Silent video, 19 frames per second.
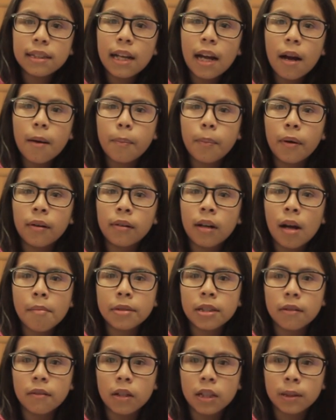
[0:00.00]
they are
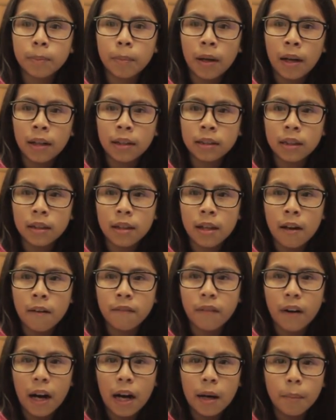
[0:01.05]
programmed to respond to their
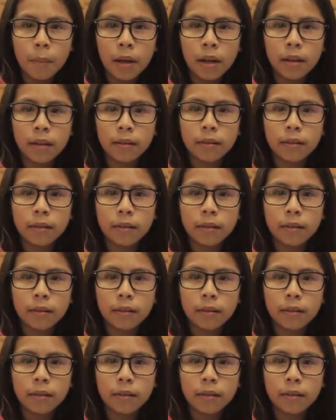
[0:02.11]
environment.